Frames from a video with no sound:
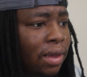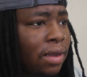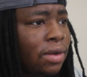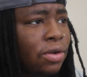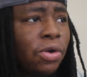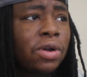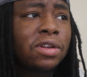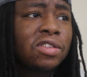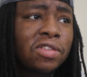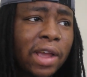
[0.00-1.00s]
And according
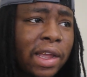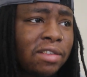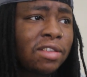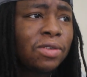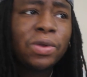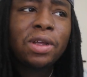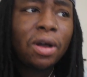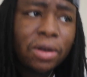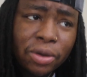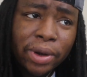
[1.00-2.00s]
to science, and we
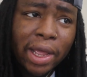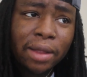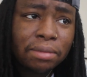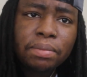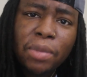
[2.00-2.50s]
all know that